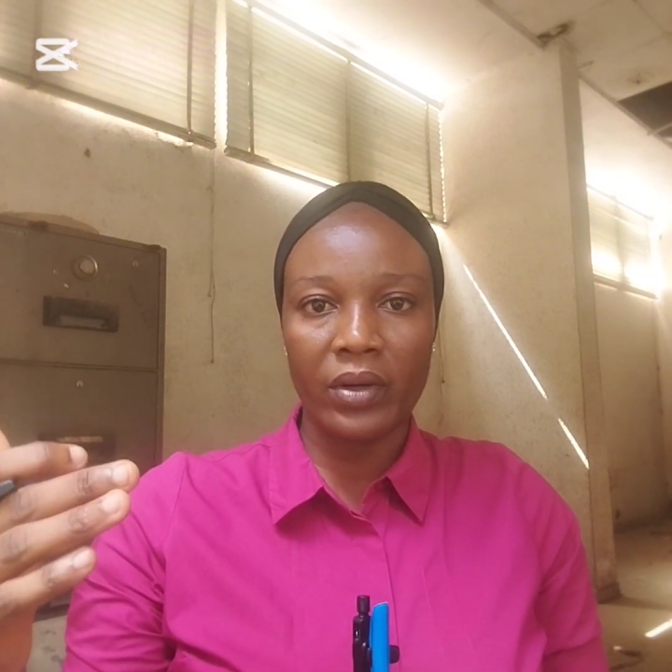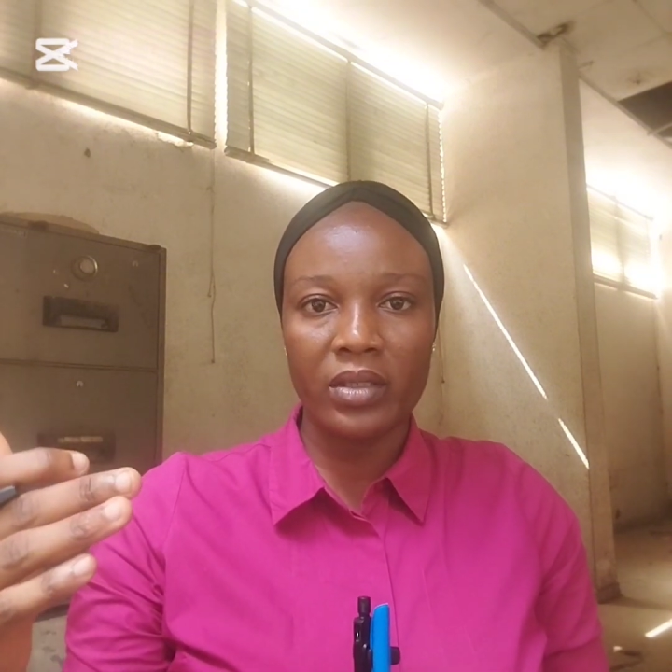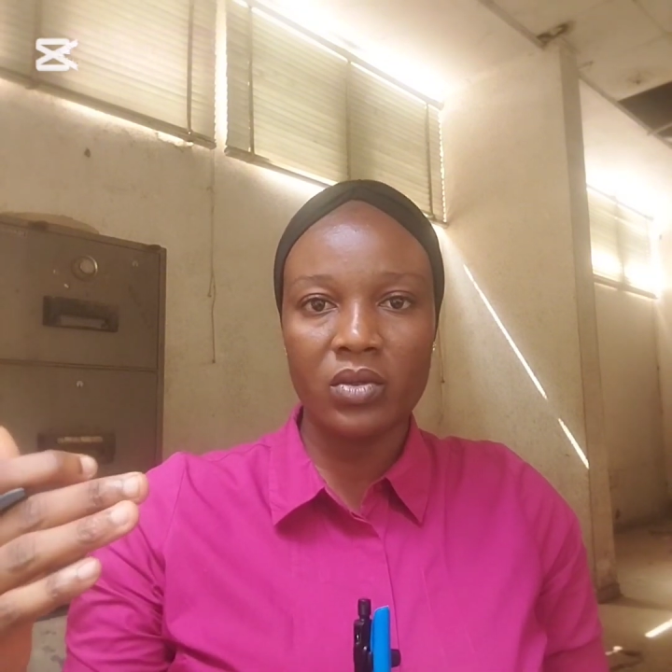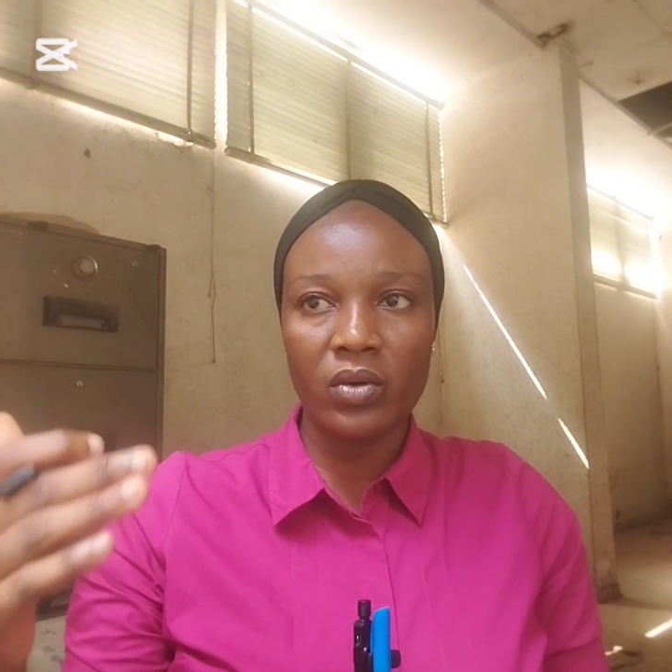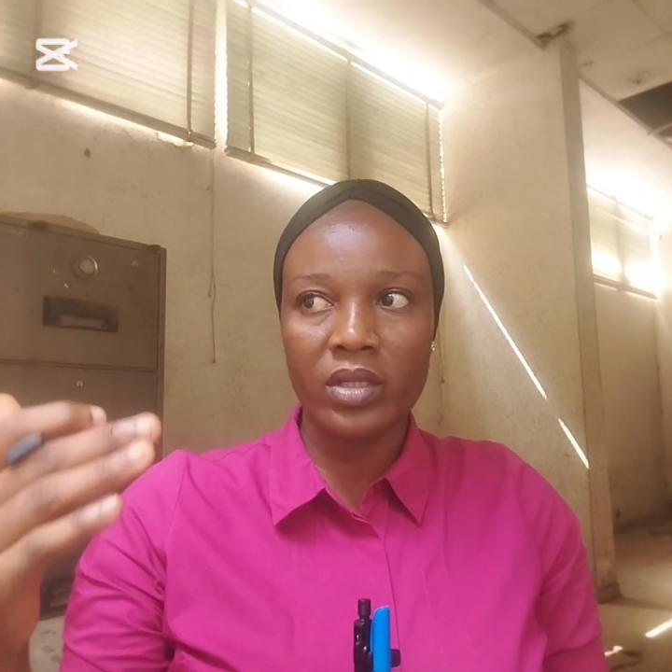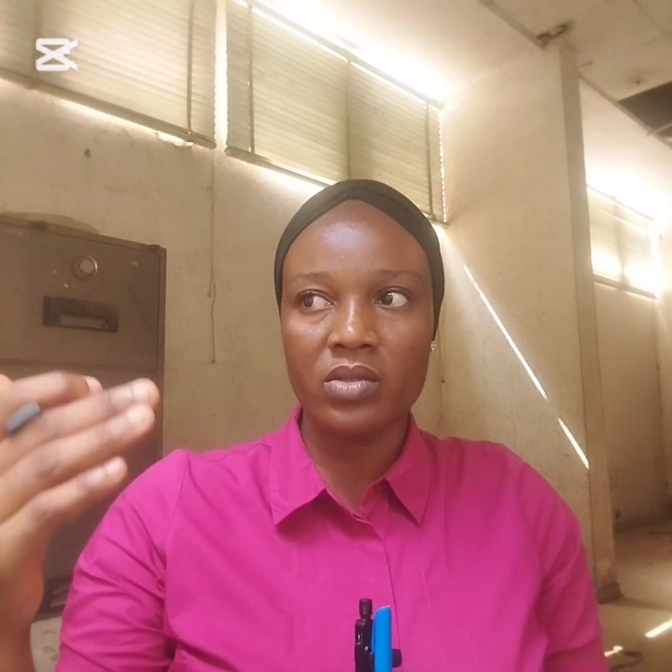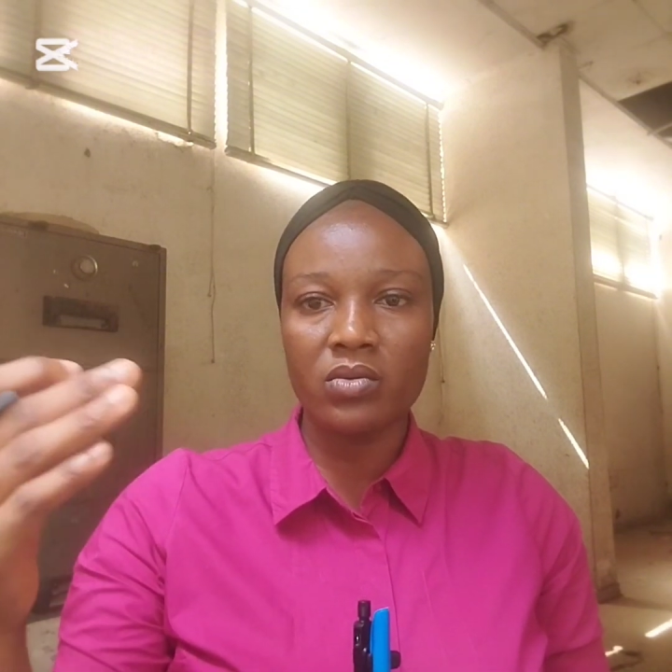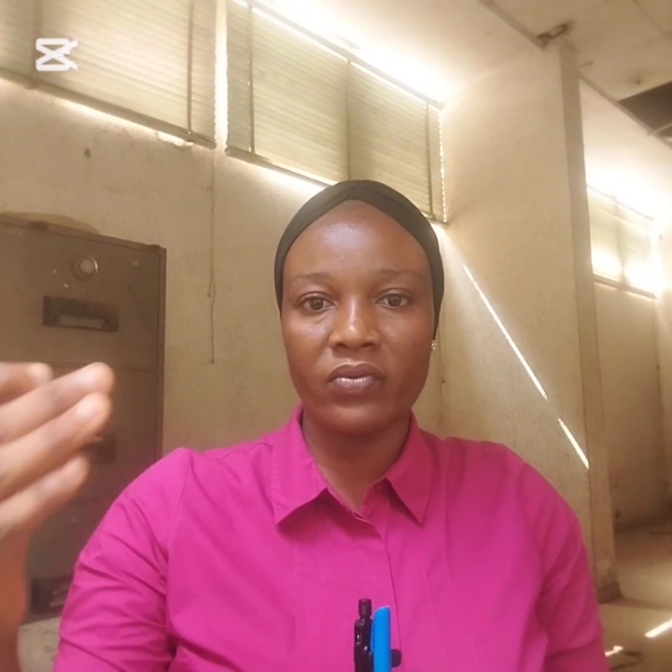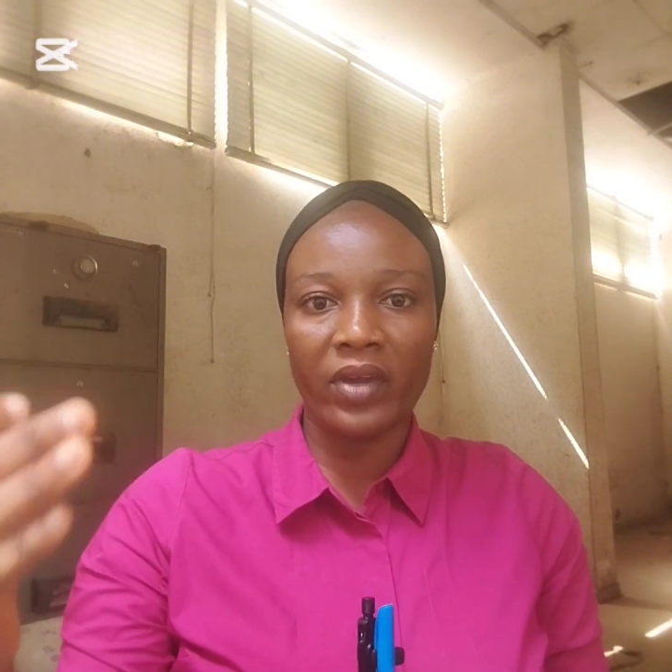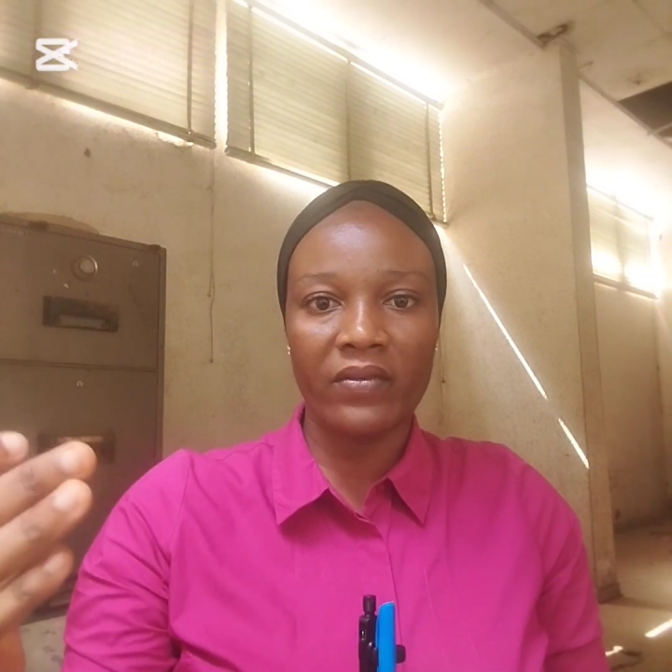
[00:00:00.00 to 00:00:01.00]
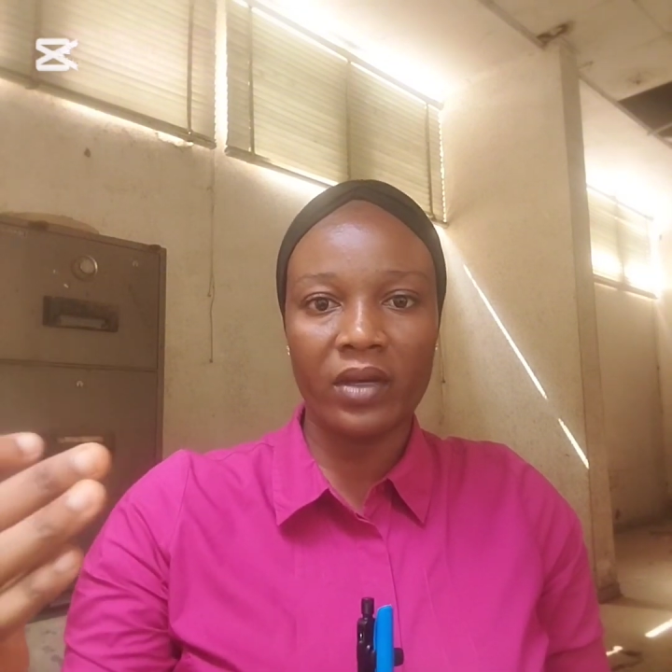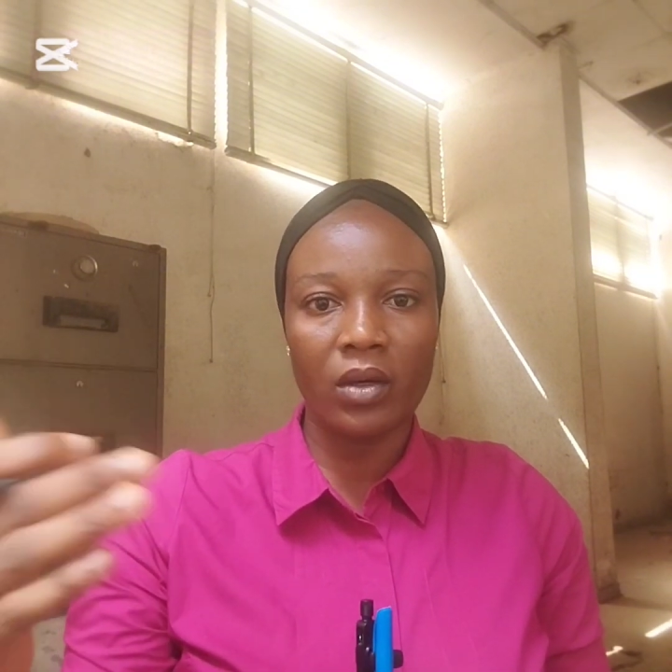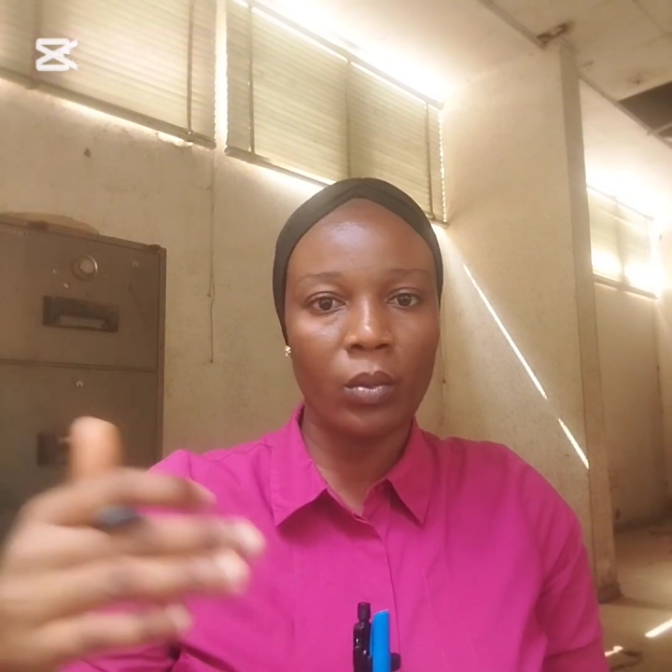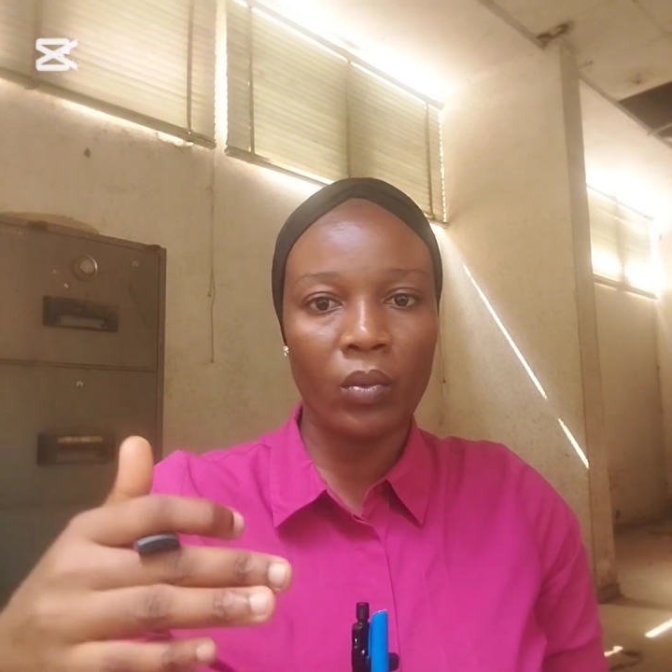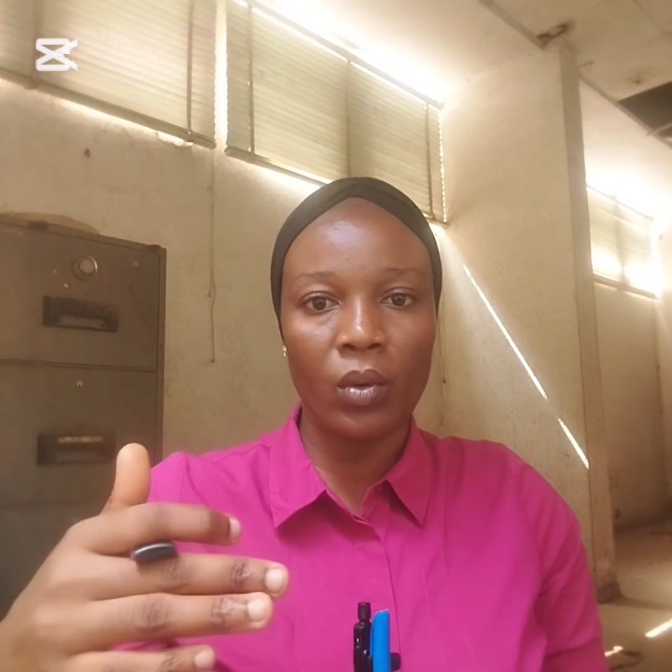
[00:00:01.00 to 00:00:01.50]
all right, going to
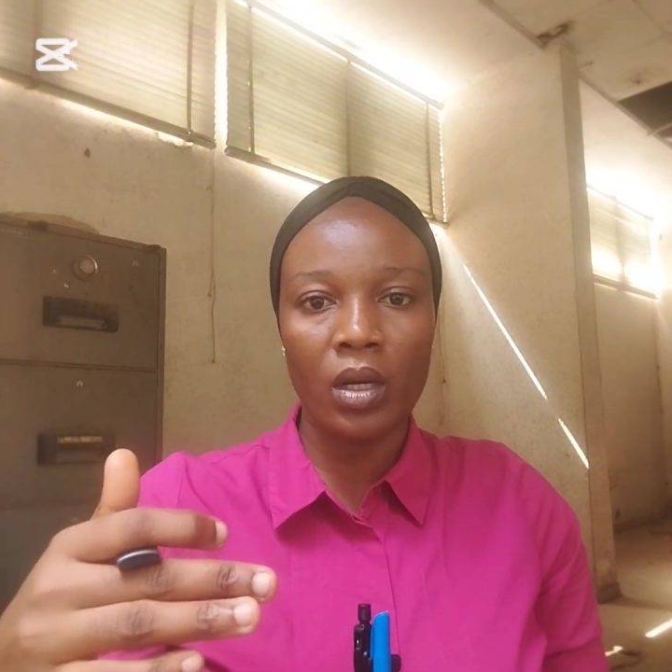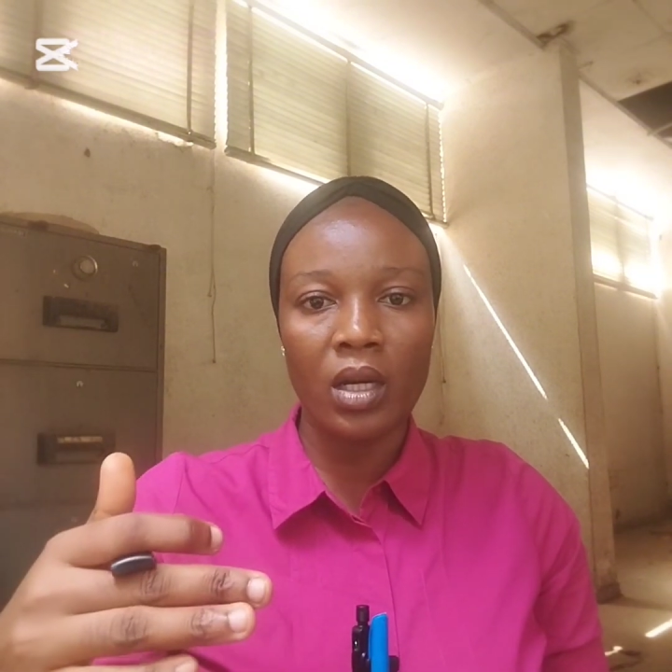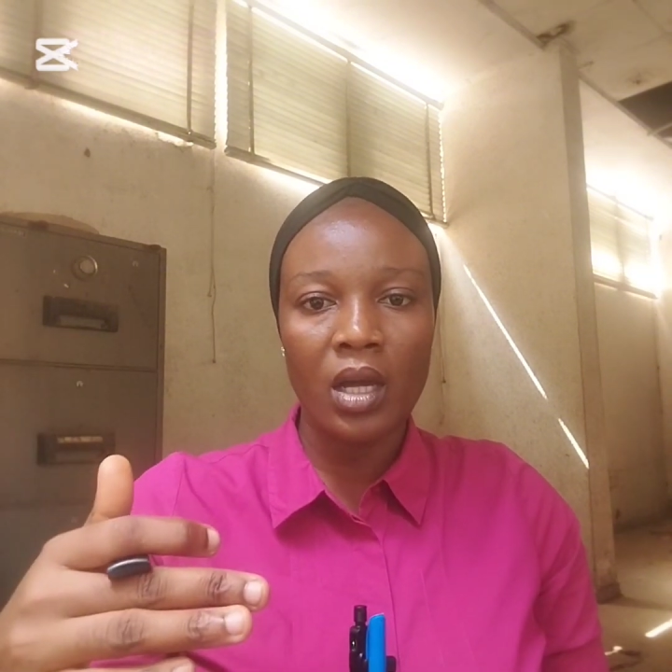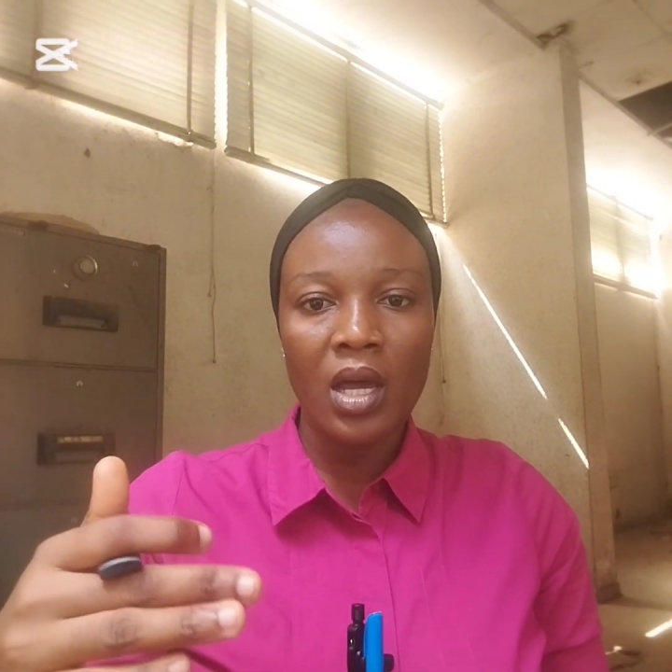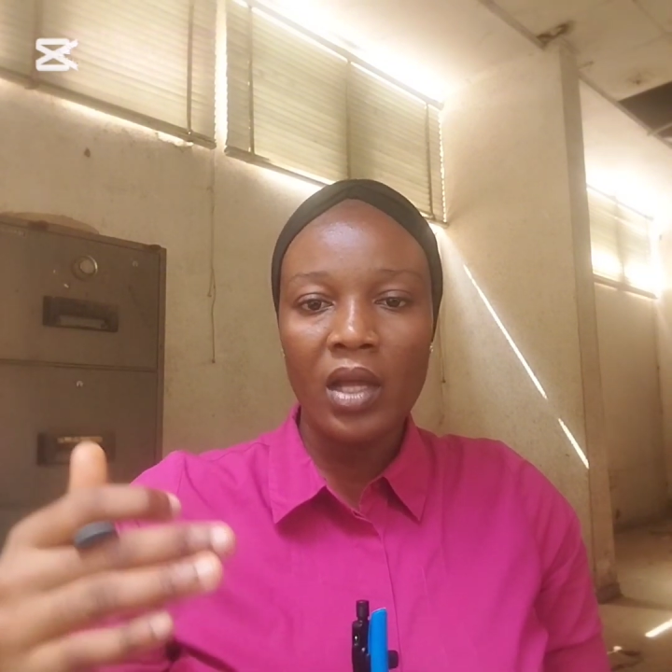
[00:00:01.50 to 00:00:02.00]
Fiverr, Upwork,